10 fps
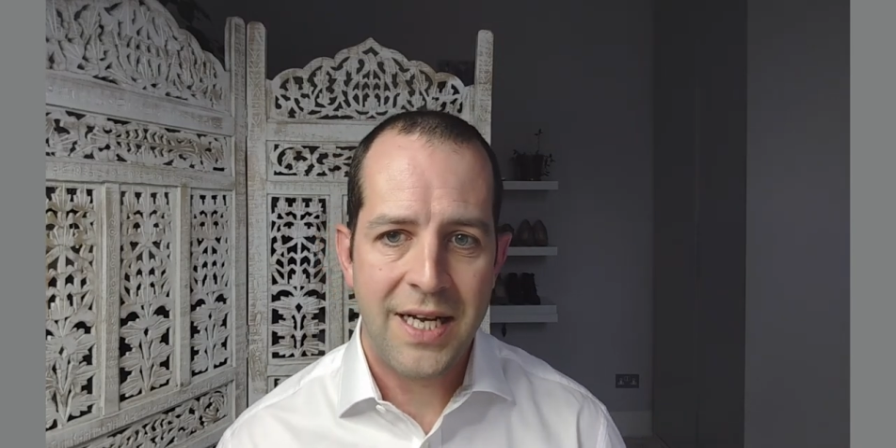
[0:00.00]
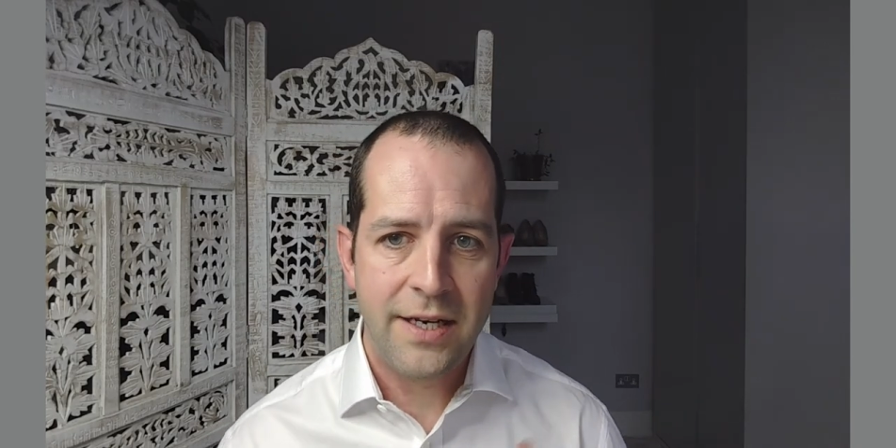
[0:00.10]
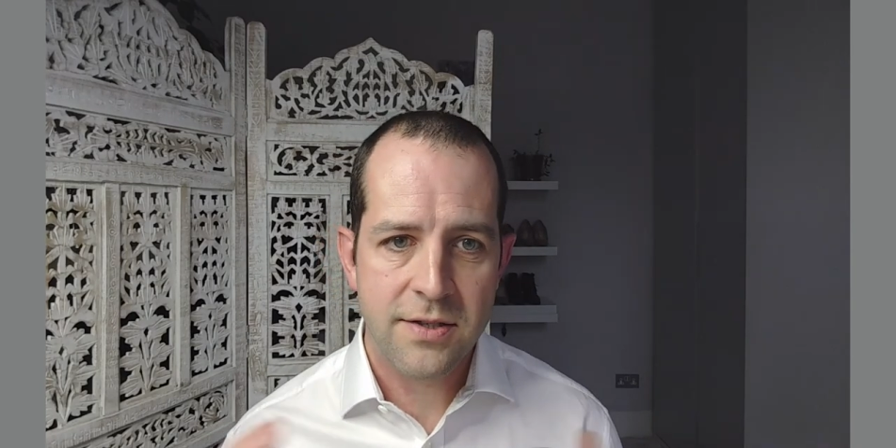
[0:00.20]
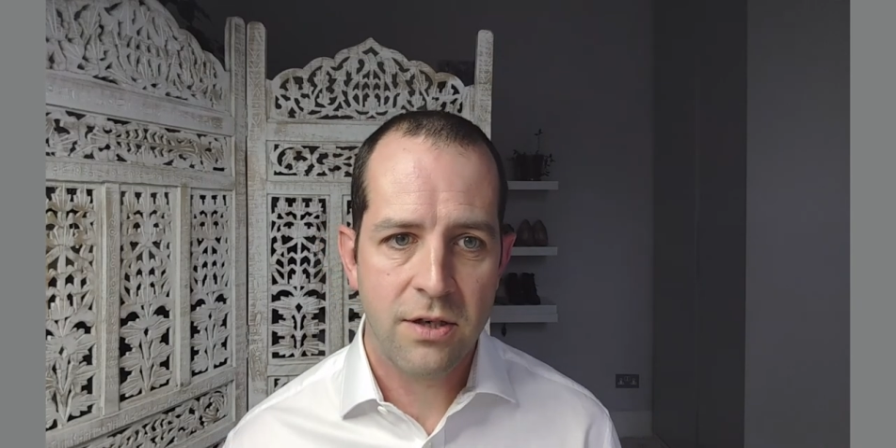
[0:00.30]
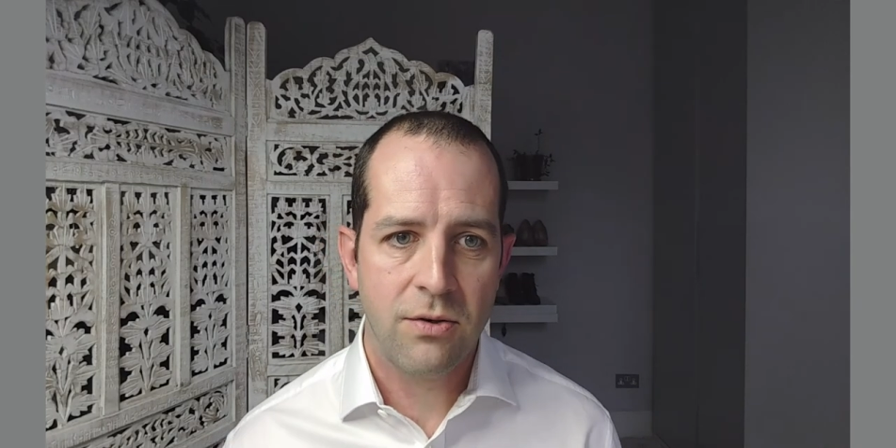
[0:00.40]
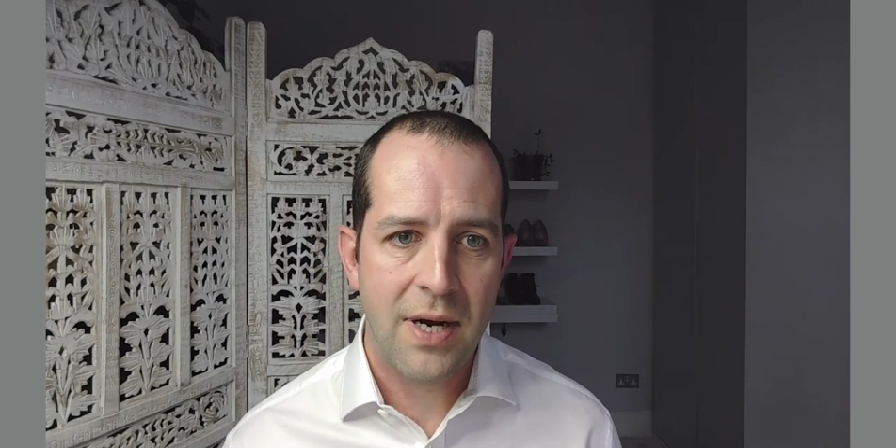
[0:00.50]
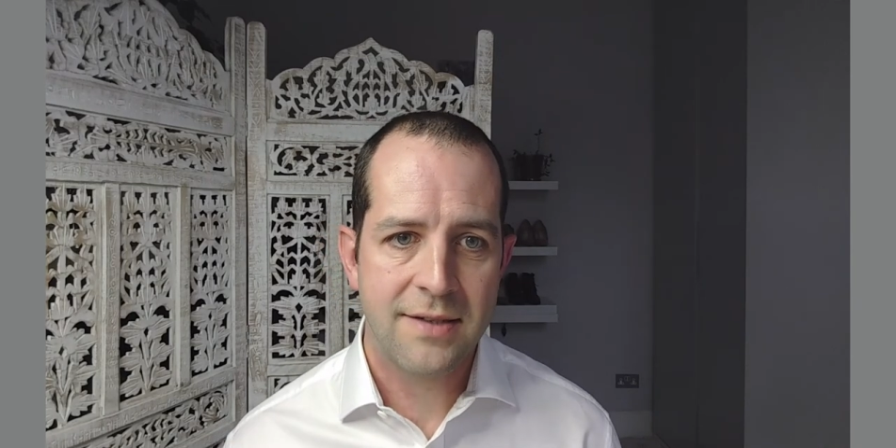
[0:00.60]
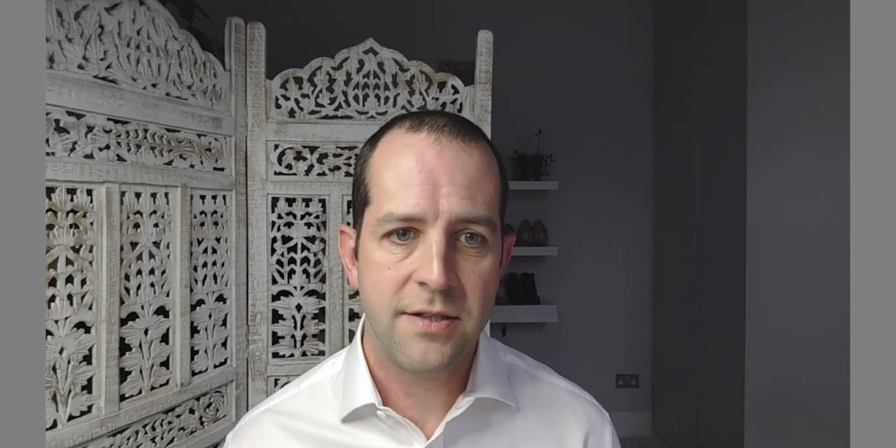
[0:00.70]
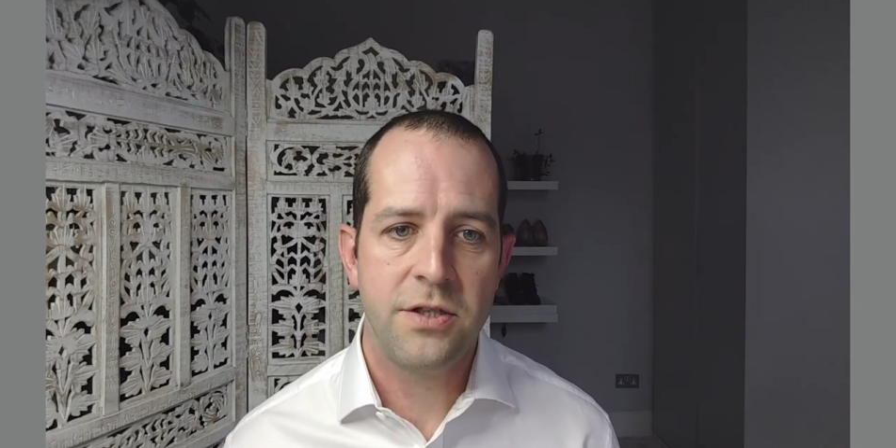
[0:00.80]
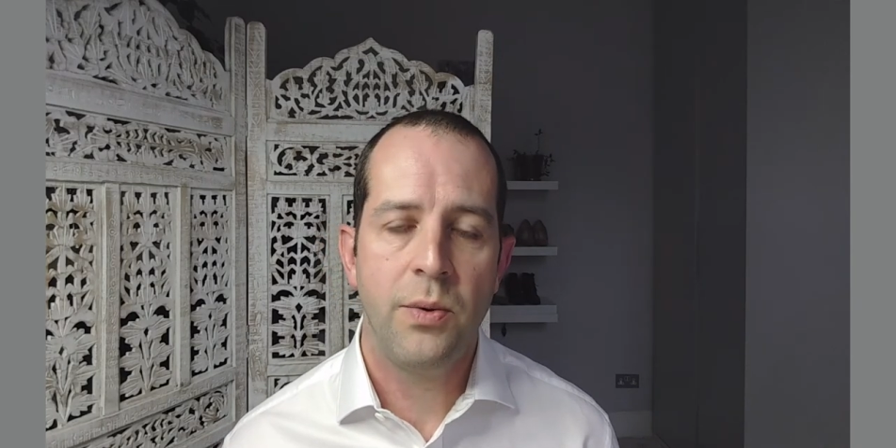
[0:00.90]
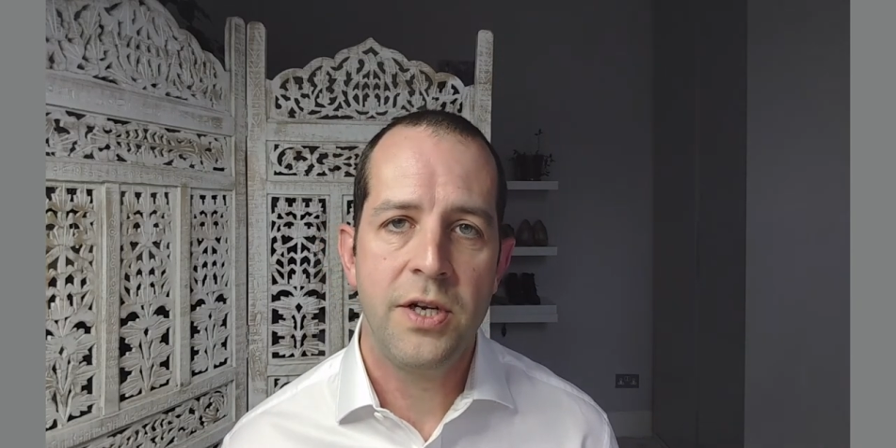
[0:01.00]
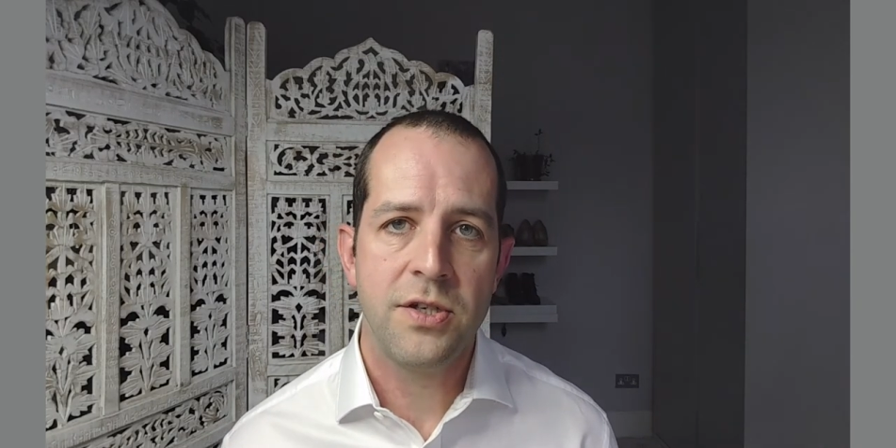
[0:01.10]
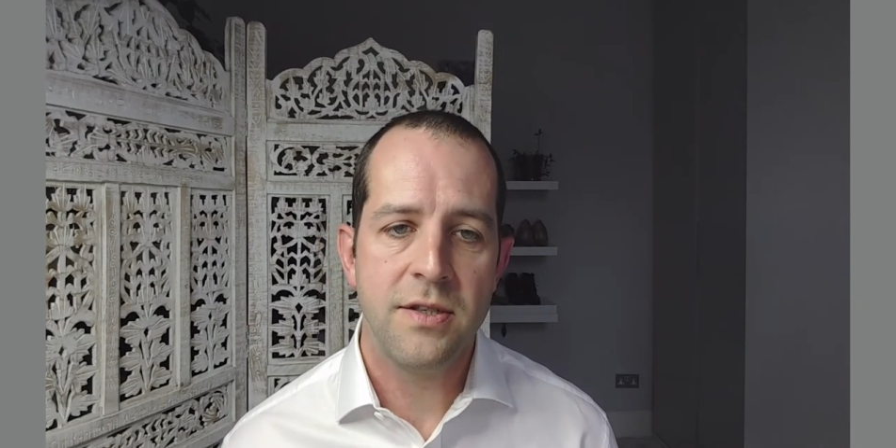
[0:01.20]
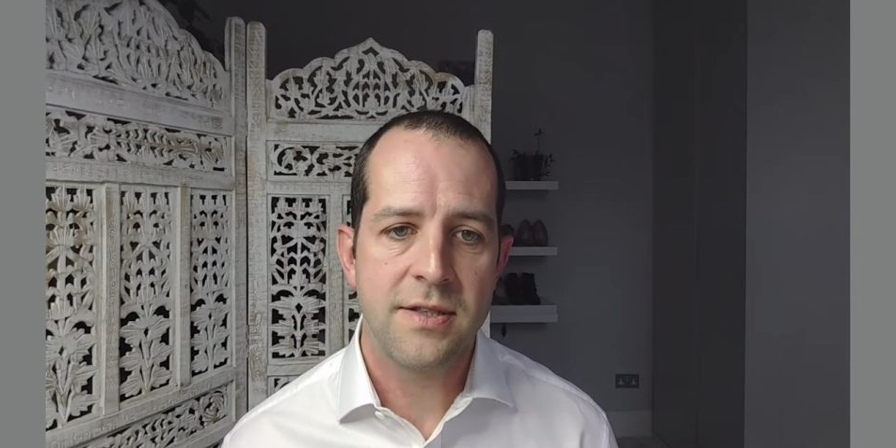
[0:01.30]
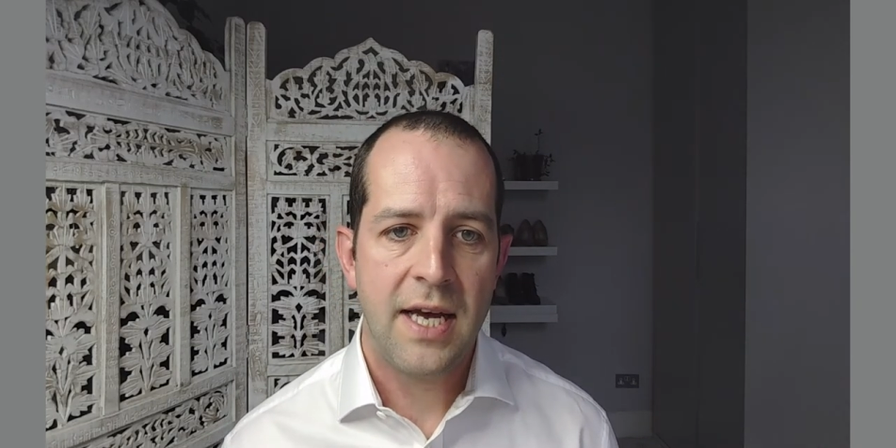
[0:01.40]
idiosyncratic
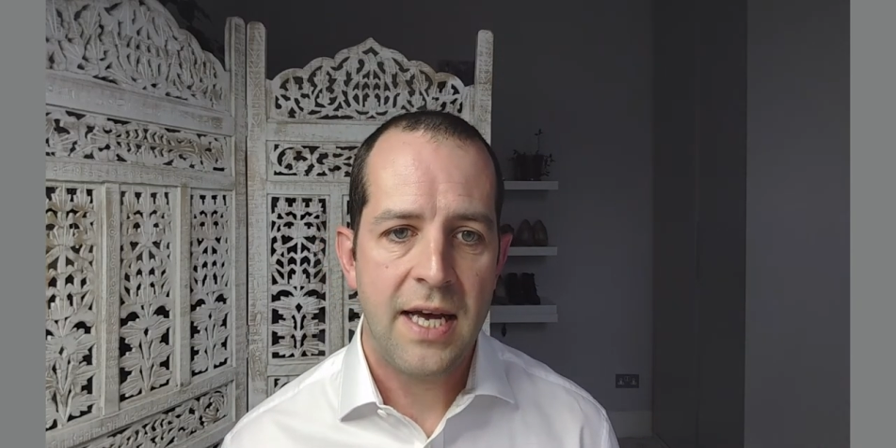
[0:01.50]
situations